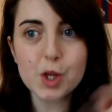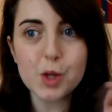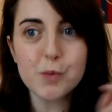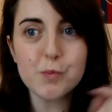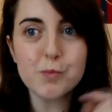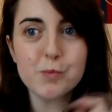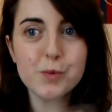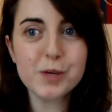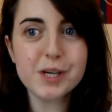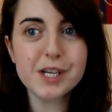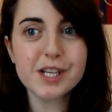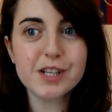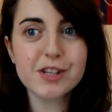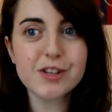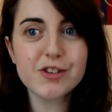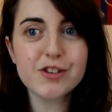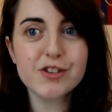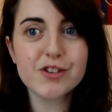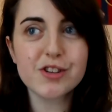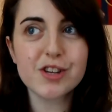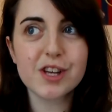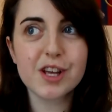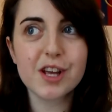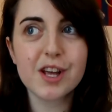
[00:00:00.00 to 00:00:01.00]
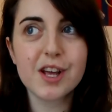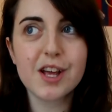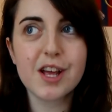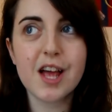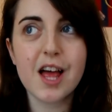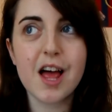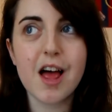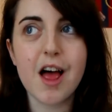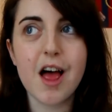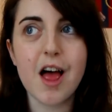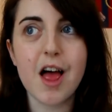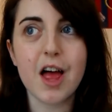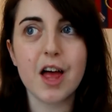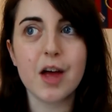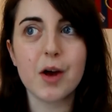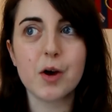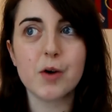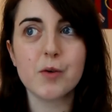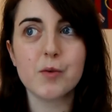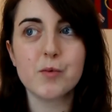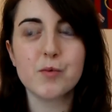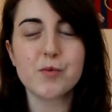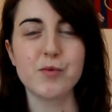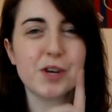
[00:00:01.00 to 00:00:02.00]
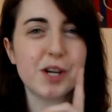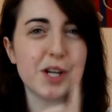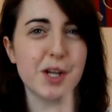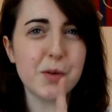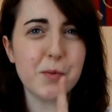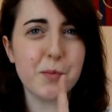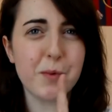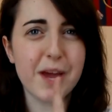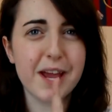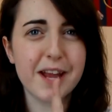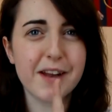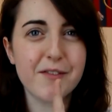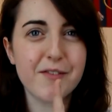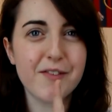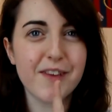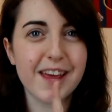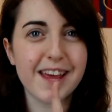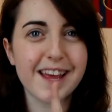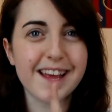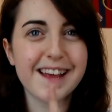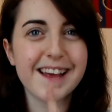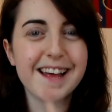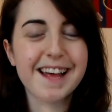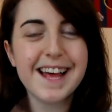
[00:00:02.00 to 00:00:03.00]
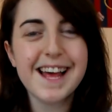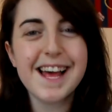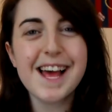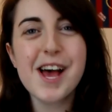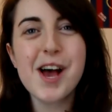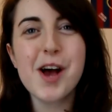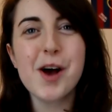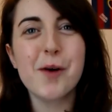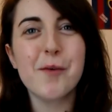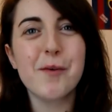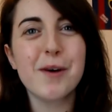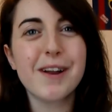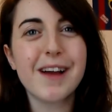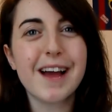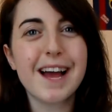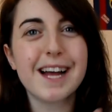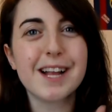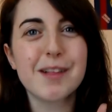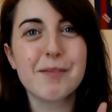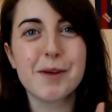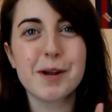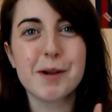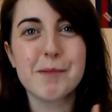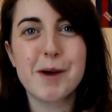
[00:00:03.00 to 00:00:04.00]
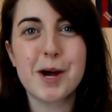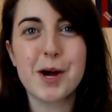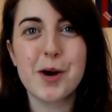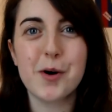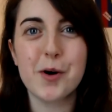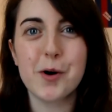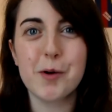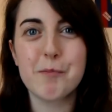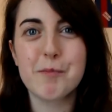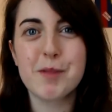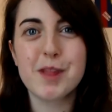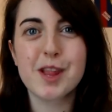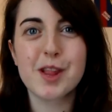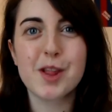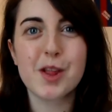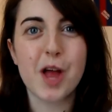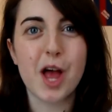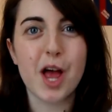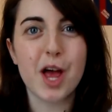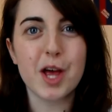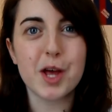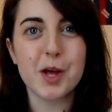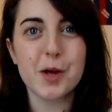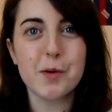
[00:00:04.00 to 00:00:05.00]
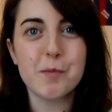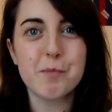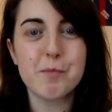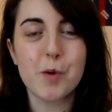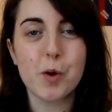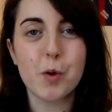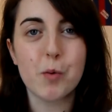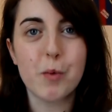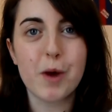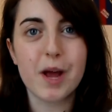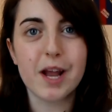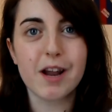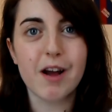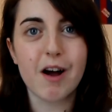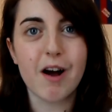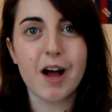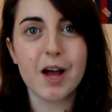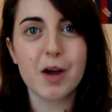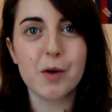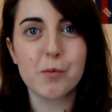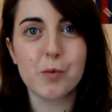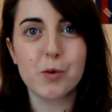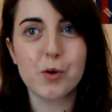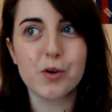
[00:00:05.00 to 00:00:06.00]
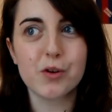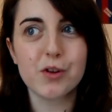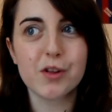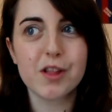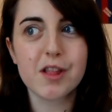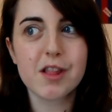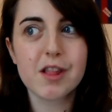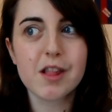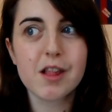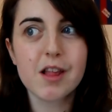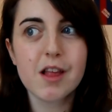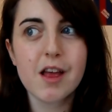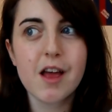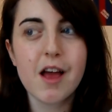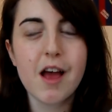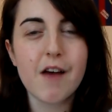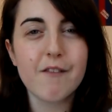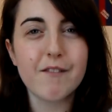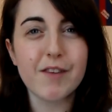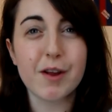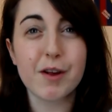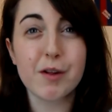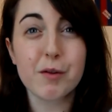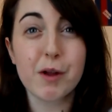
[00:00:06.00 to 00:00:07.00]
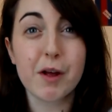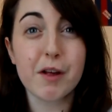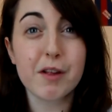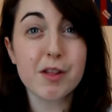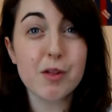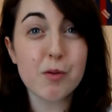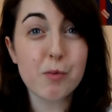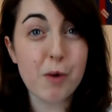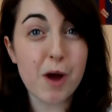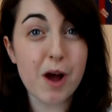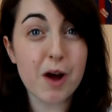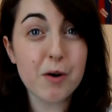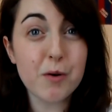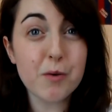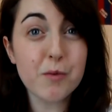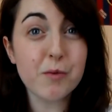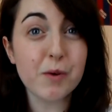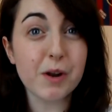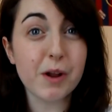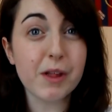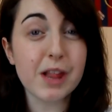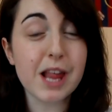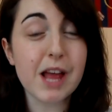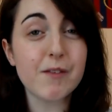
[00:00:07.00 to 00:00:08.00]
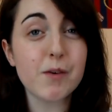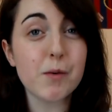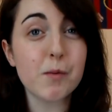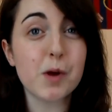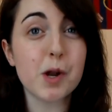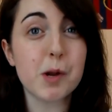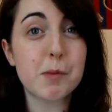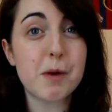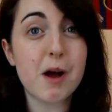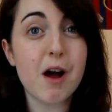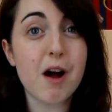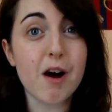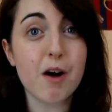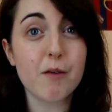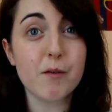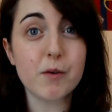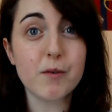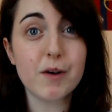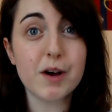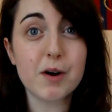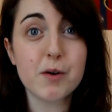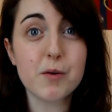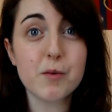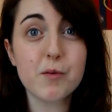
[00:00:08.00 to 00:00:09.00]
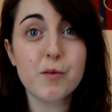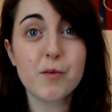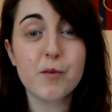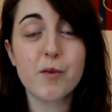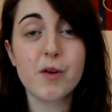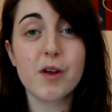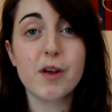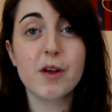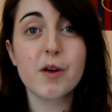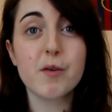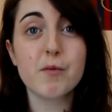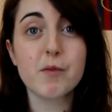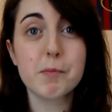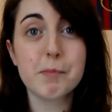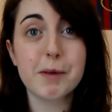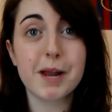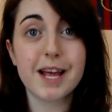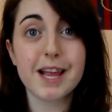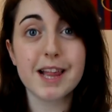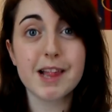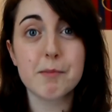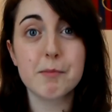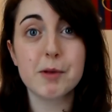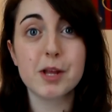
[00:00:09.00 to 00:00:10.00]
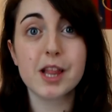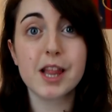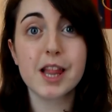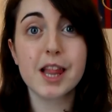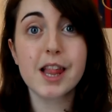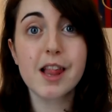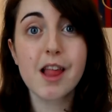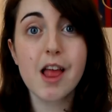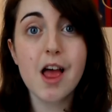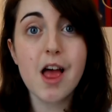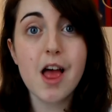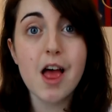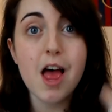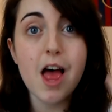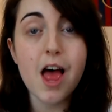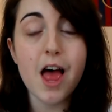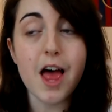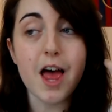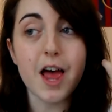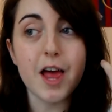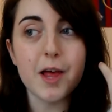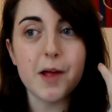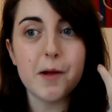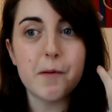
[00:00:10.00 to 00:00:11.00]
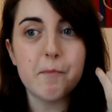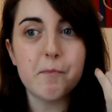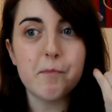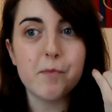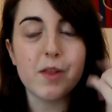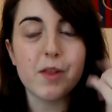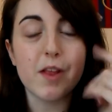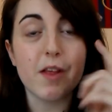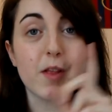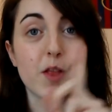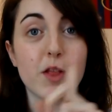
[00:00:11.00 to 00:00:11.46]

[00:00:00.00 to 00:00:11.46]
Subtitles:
which really weird thing. When I had one of my ops when I was 12, and I was having one of my heart valve replacements, the